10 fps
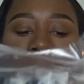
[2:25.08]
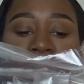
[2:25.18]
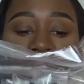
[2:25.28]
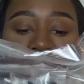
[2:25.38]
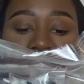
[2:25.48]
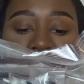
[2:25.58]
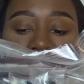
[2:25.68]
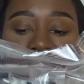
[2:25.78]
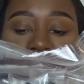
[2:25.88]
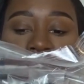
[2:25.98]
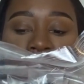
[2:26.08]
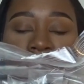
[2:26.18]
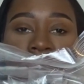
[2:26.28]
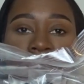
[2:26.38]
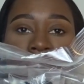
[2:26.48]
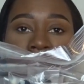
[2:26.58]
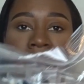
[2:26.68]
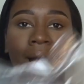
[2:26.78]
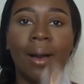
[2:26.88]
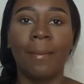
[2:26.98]
brushes. Oh
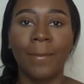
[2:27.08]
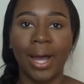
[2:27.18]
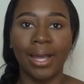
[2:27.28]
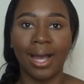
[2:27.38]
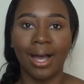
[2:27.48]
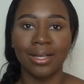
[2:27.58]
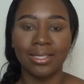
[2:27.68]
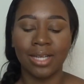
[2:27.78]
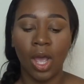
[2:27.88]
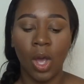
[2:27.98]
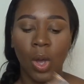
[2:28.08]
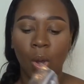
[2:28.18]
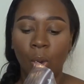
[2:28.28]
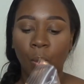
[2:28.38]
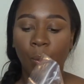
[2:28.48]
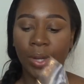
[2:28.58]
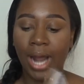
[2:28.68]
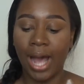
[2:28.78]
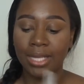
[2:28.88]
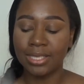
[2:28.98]
my gosh, when
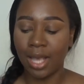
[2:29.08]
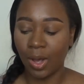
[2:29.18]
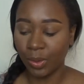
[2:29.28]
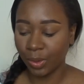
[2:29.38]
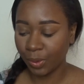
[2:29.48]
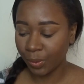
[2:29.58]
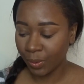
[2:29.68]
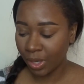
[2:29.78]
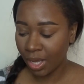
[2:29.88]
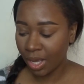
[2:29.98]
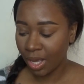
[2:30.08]
I tell you